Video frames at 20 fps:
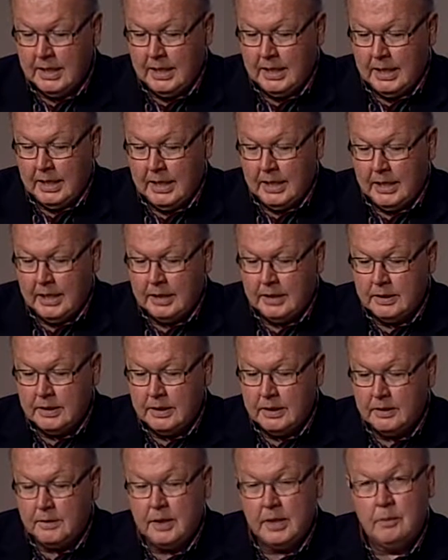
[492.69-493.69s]
And
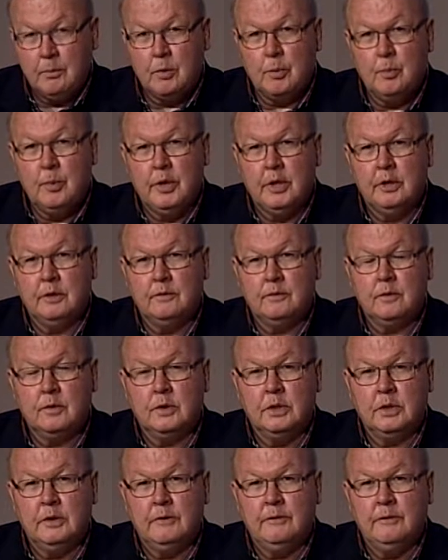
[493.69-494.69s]
they prepared for
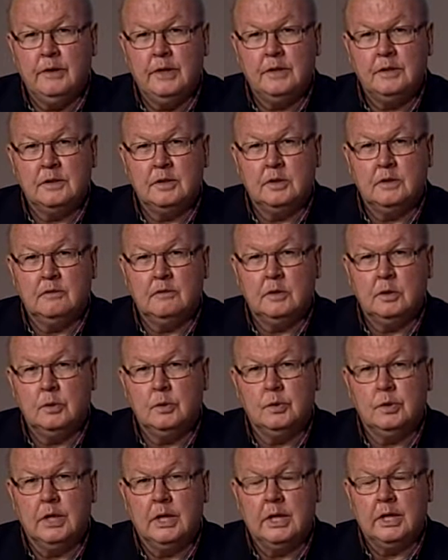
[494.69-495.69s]
the defense of
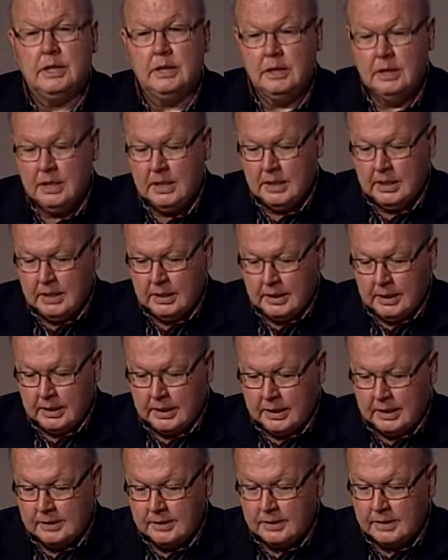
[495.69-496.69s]
Luzon
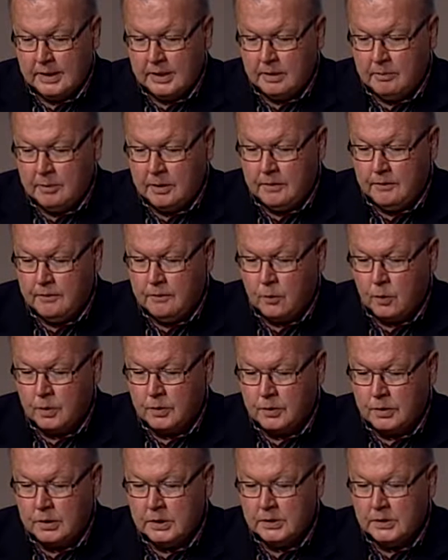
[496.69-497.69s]
against enemy
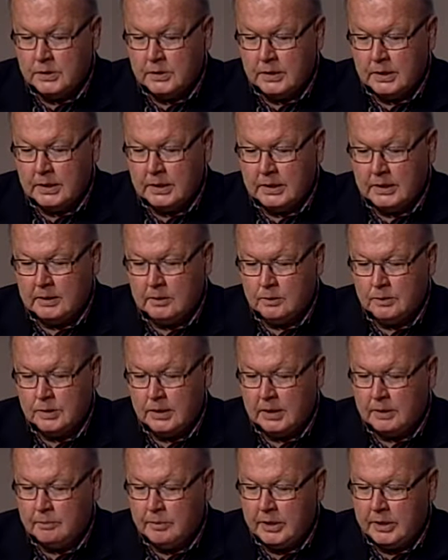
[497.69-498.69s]
forces,
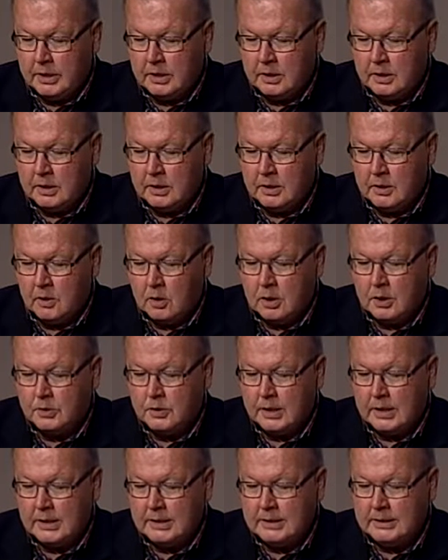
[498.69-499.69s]
Luzon being a, a large
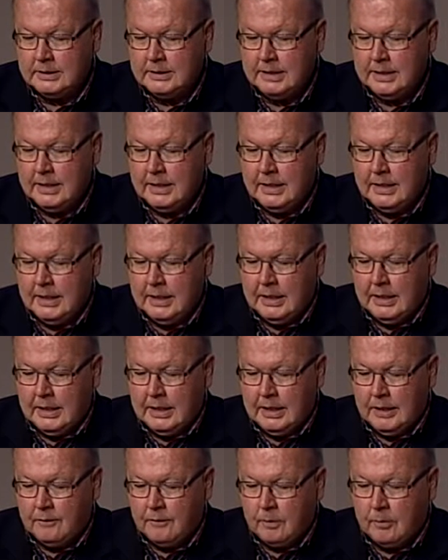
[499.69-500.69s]
island.
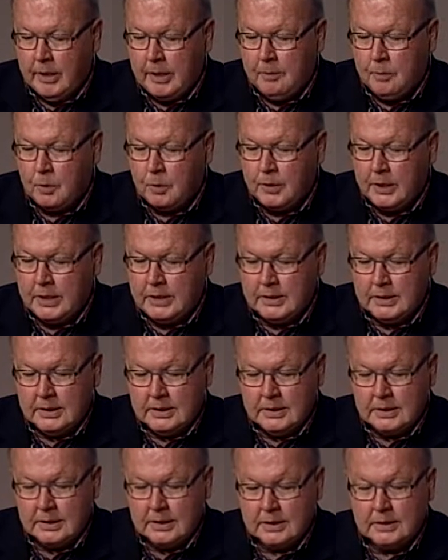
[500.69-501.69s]
And from April
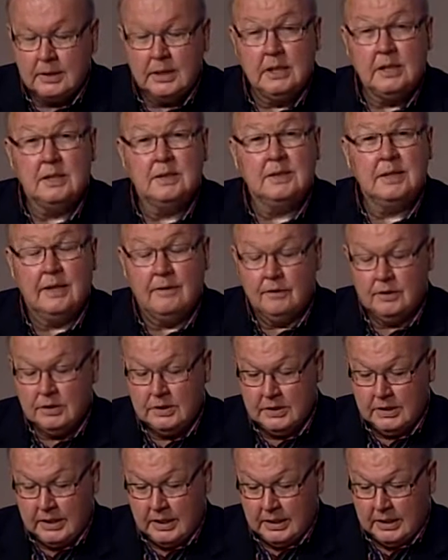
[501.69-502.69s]
1916 to
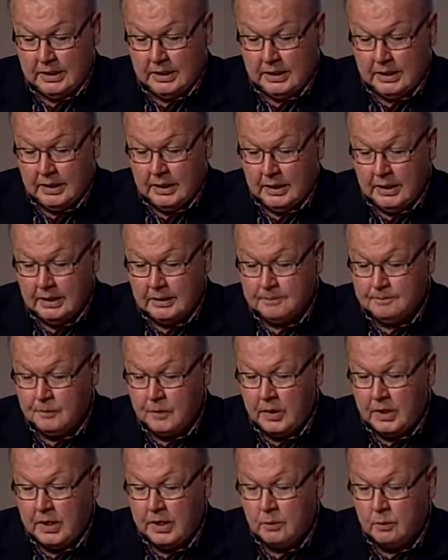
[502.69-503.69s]
17,
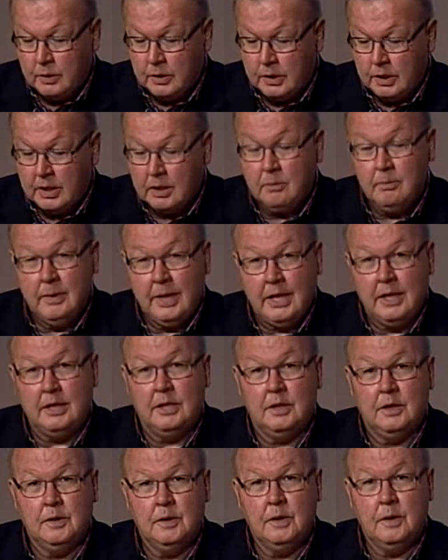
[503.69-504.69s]
um, he
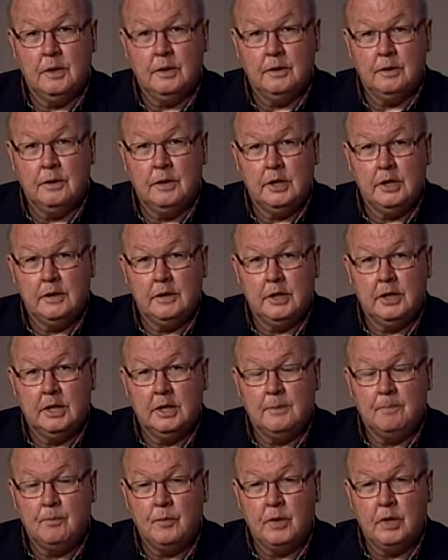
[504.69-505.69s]
commanded the, the
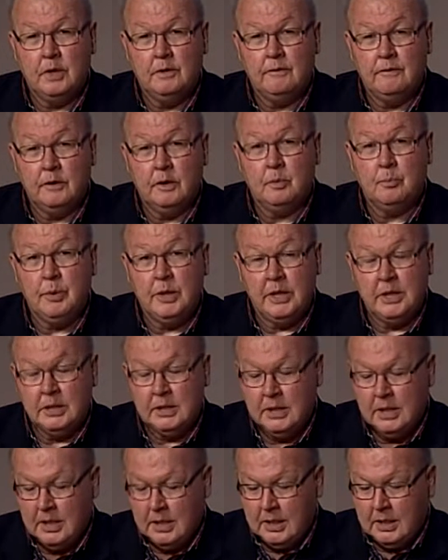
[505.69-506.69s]
um, uh,
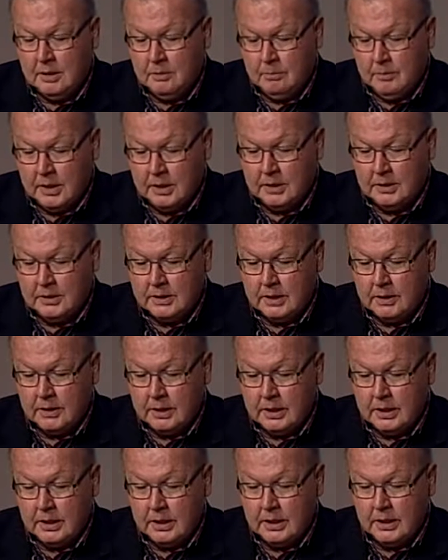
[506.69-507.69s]
Philippine
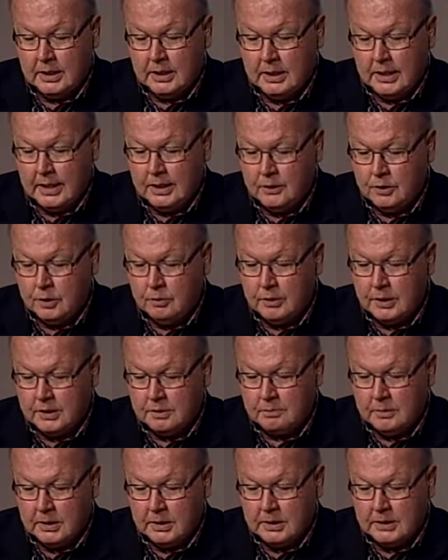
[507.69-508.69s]
military uh, and
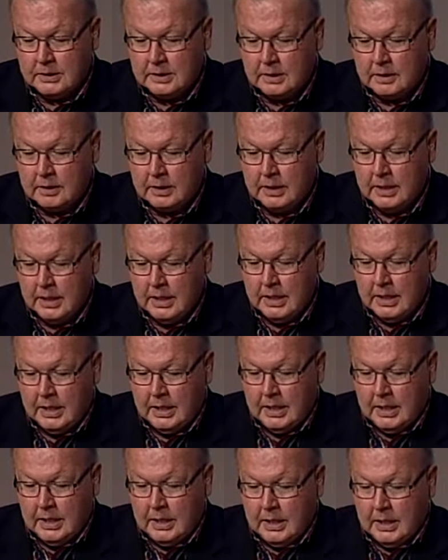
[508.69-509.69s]
U.S. military.
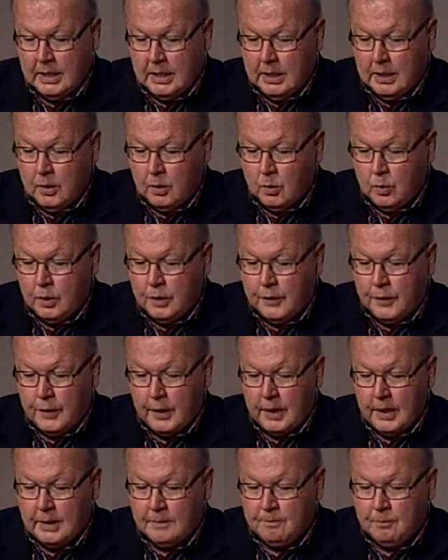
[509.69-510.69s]
With
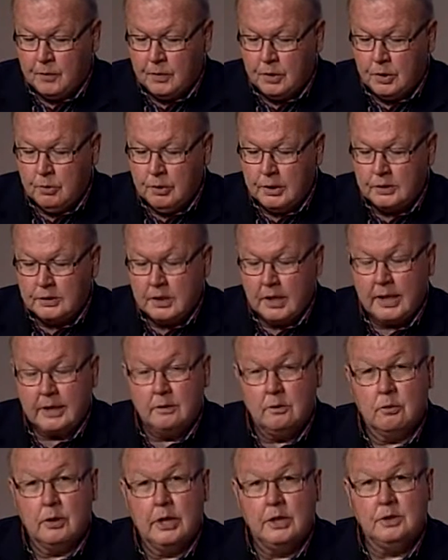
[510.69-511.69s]
um, U.S.
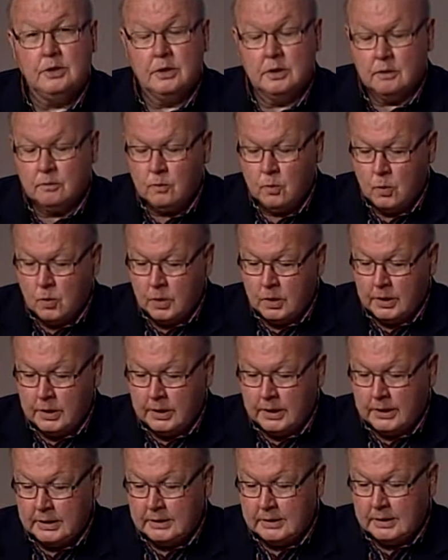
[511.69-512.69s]
declaration of war in
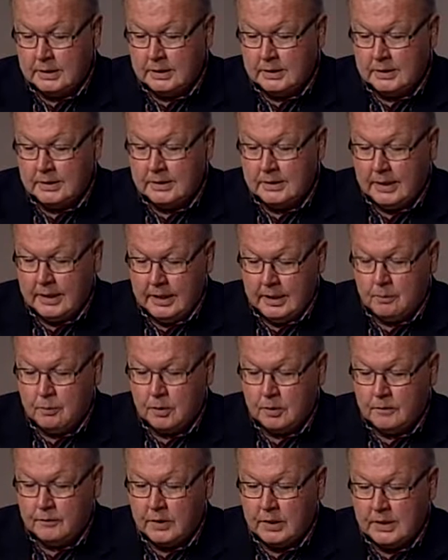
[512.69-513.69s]
19,
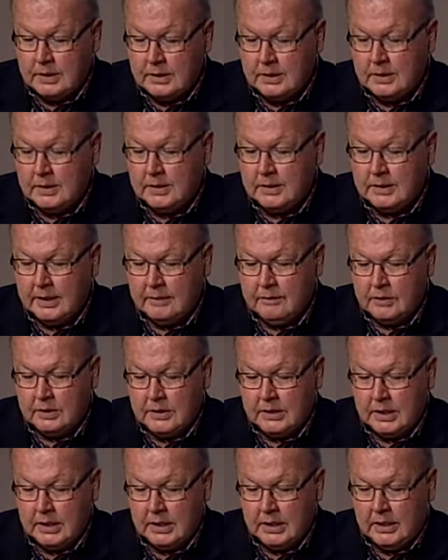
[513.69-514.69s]
April of
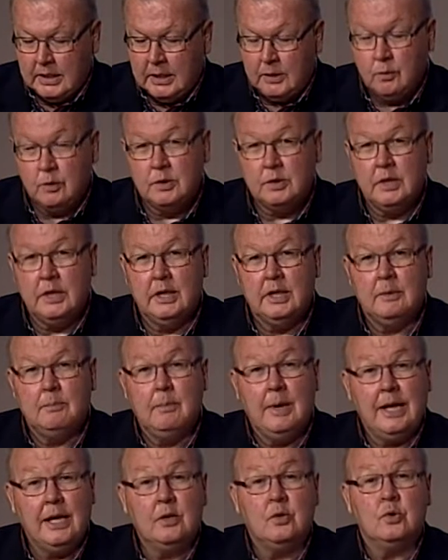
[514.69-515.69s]
1917, he was then a
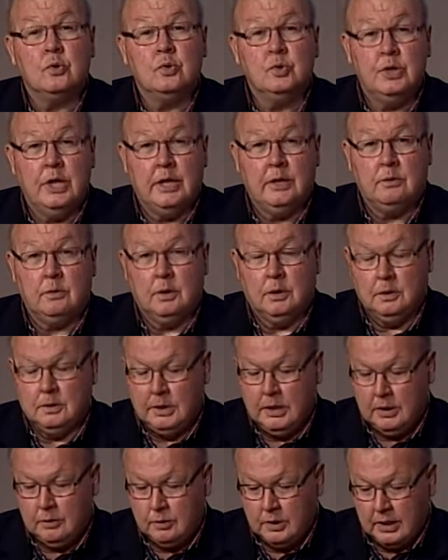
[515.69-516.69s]
major general.
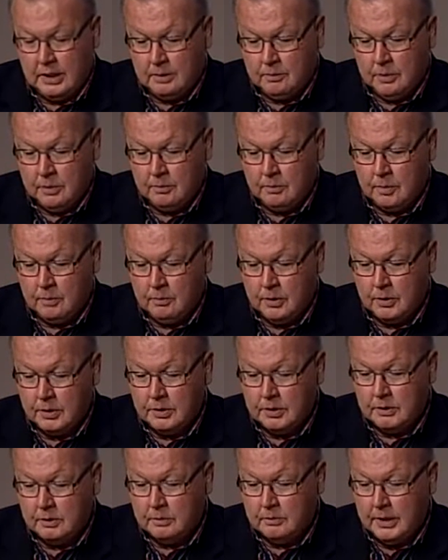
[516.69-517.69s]
He had been
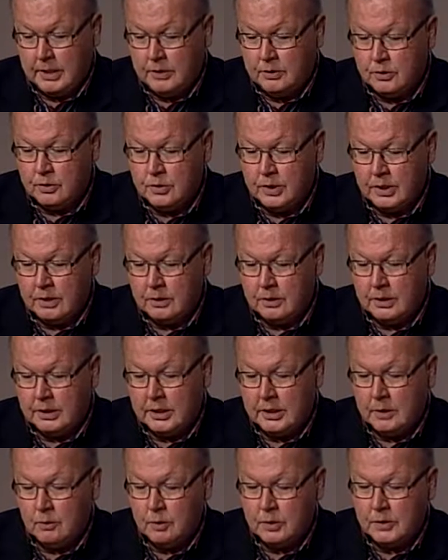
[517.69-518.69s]
promoted to a major general,
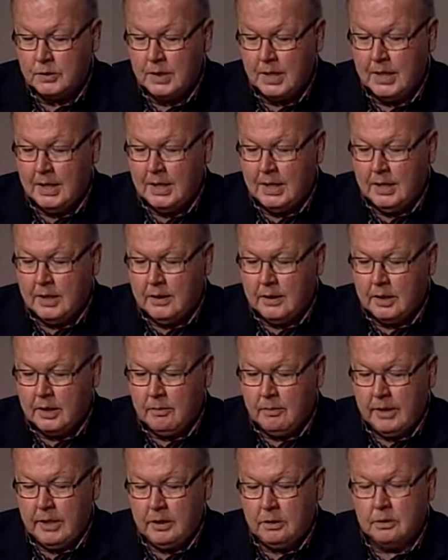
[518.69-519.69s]
and he was the
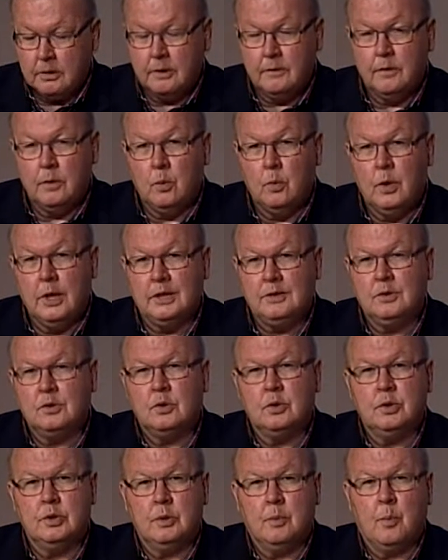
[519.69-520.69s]
commander of the
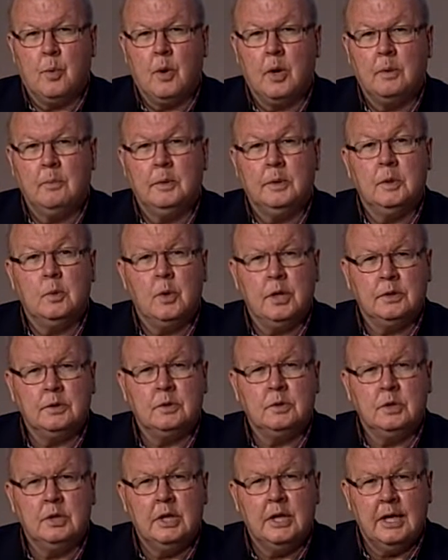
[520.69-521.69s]
Western Department, the
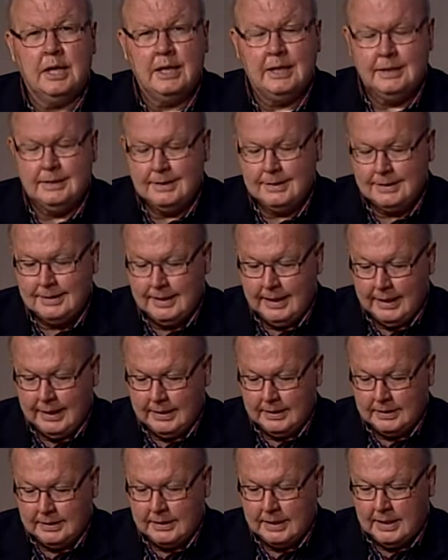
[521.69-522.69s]
Western United
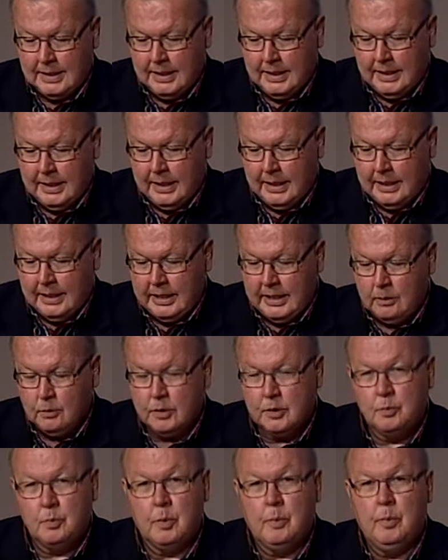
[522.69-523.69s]
States, and he
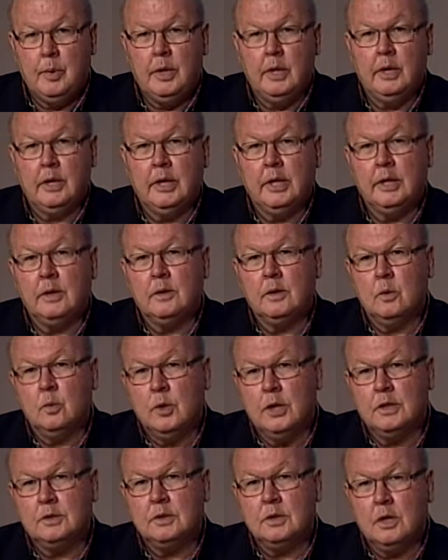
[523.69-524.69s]
was preparing the
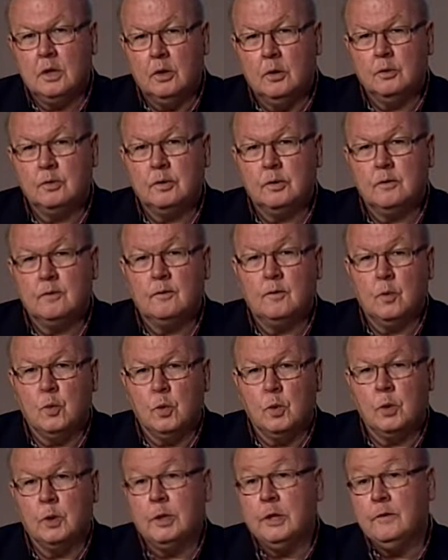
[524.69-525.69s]
West Coast
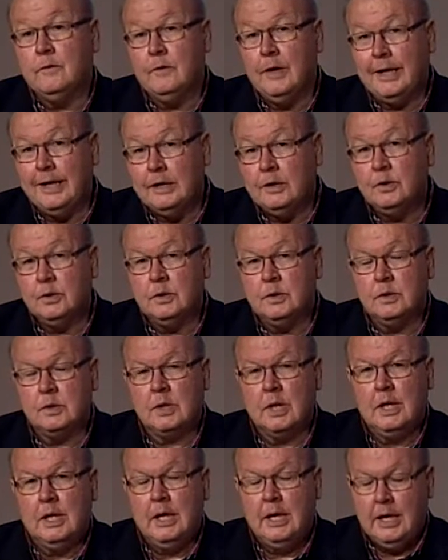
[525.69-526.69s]
for
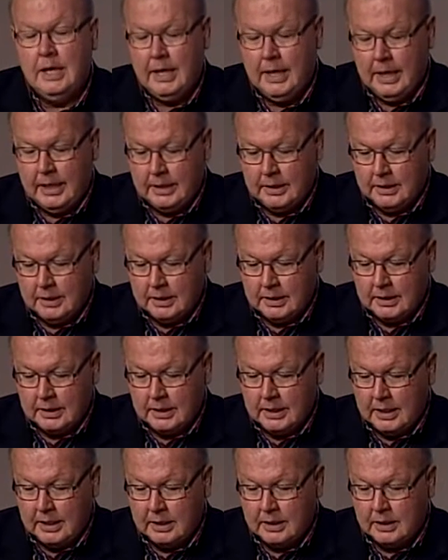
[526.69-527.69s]
invasions and uh,
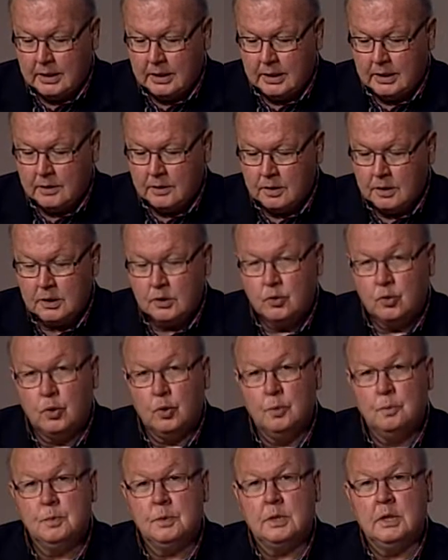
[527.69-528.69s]
getting uh, the
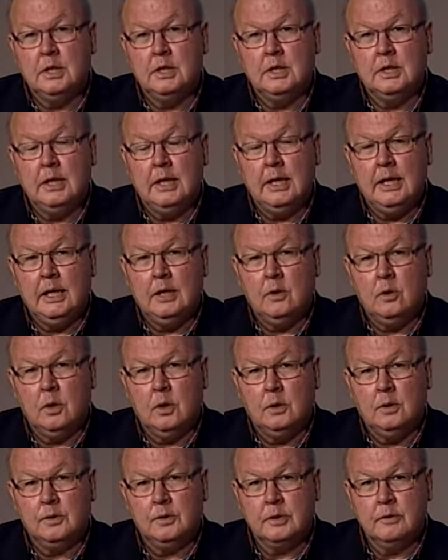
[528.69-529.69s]
troops and, and
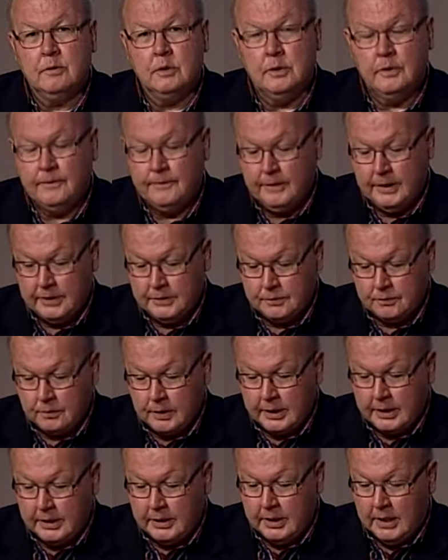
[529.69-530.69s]
all the civil defense
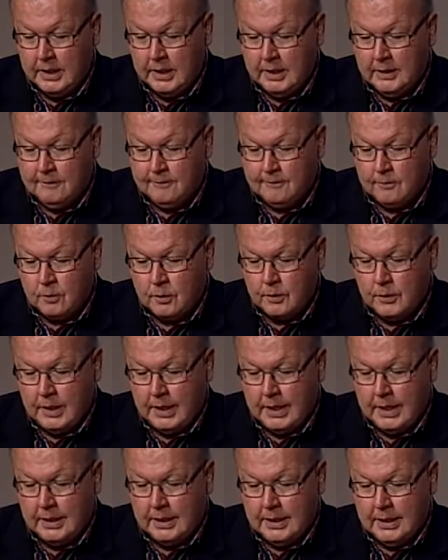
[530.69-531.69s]
ready for that.